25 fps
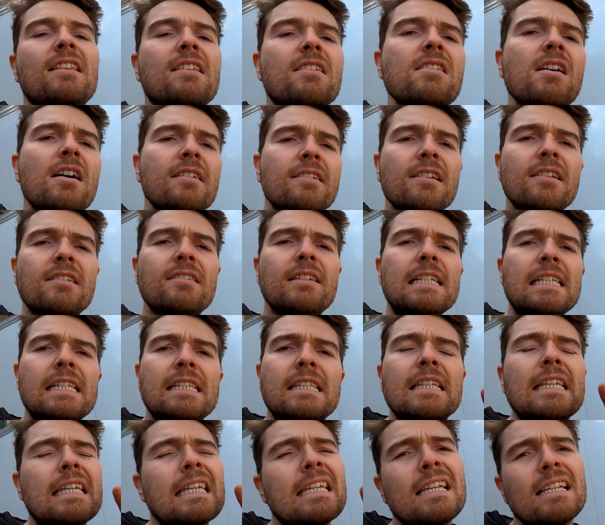It's not to say
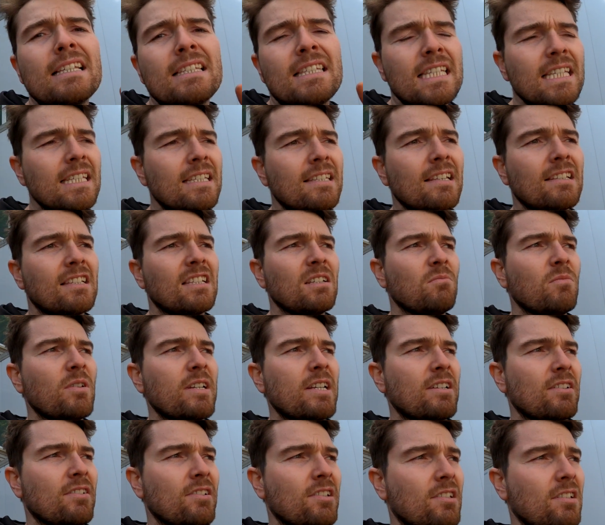that the ESC system
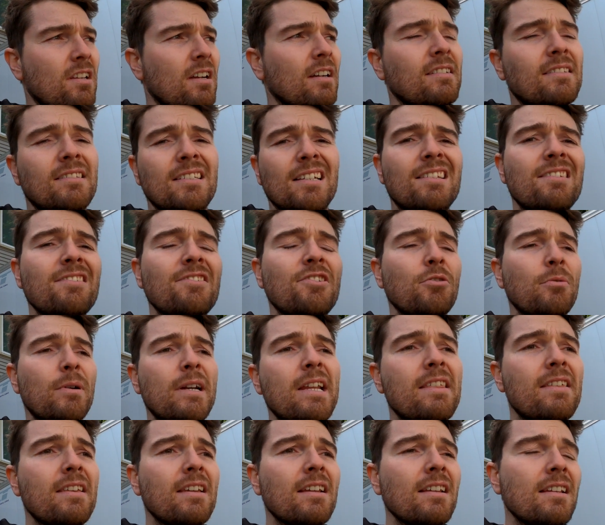when you're stuck doesn't do
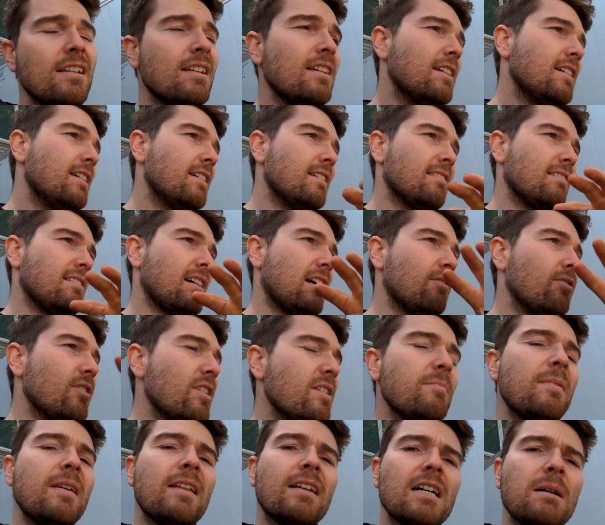anything. I've
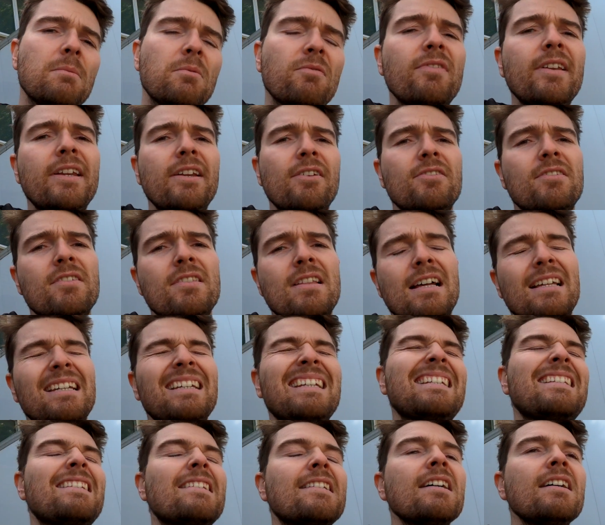already made a couple videos on
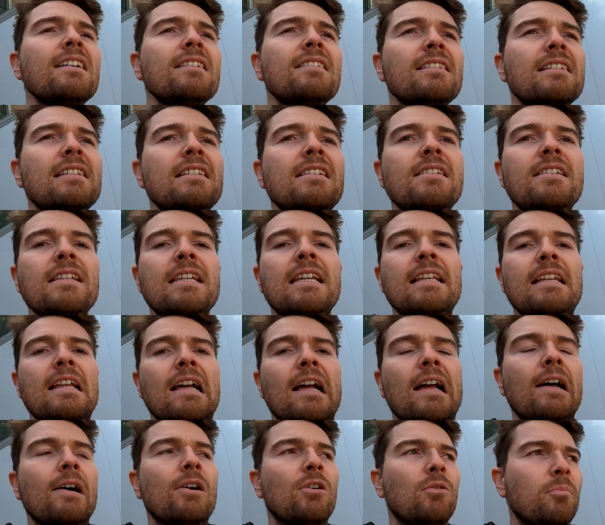that. It does indeed
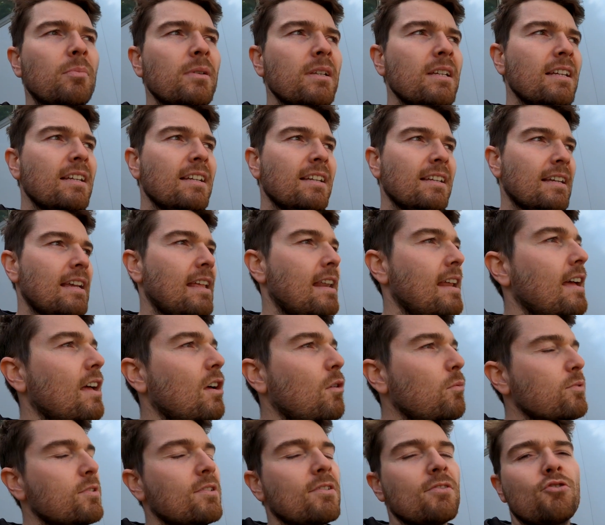help. It
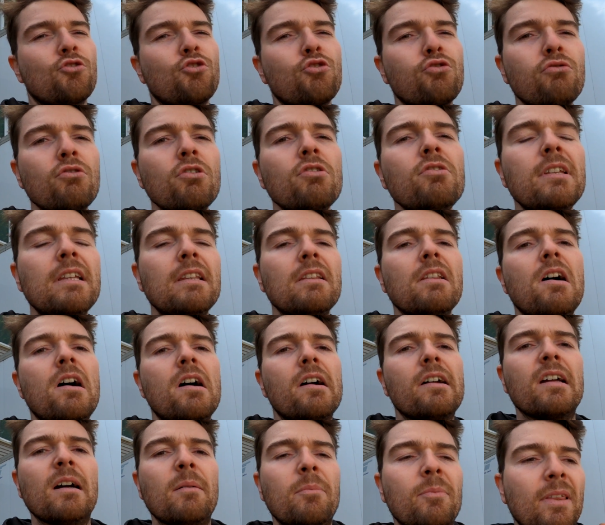helps to truly
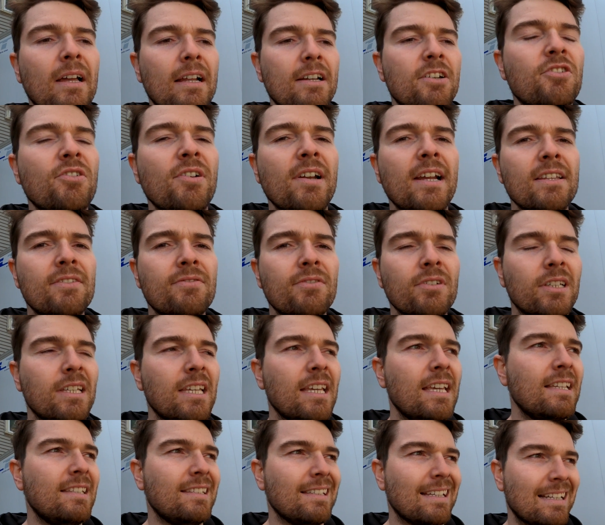lock up that transfer
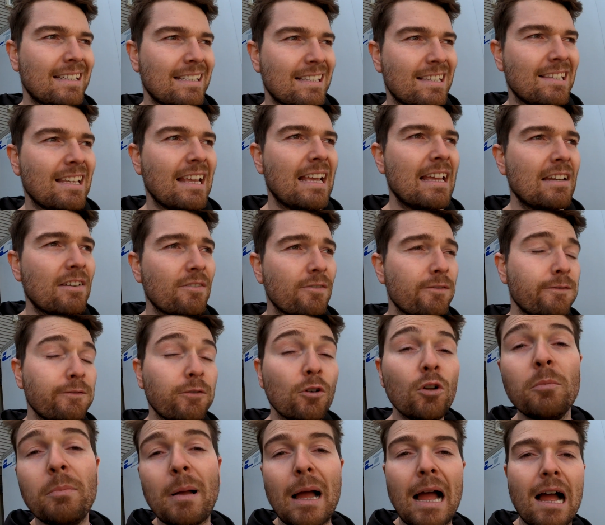case and send
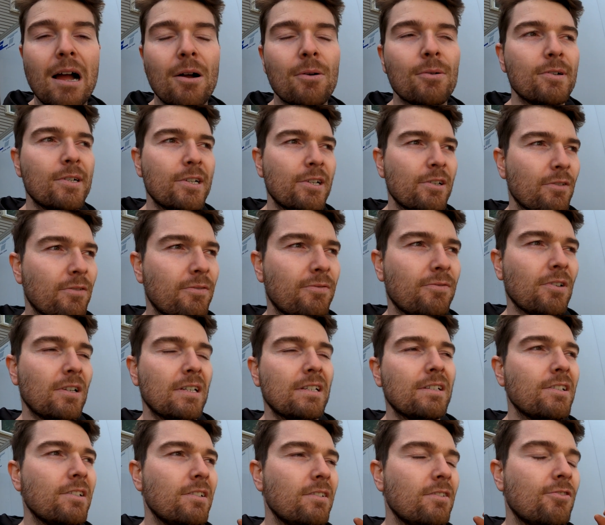full power to your
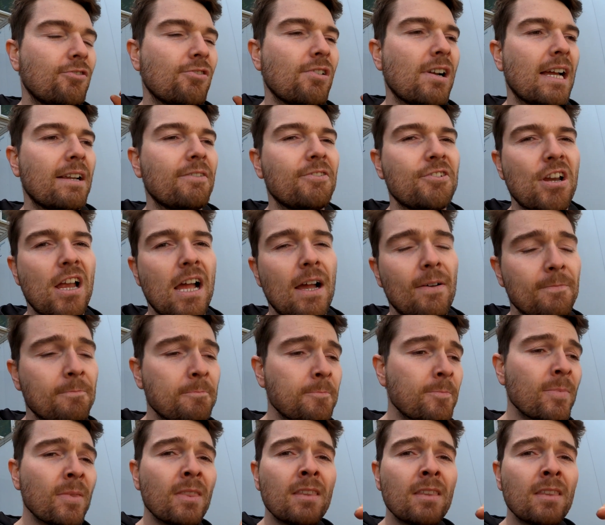front drive shaft.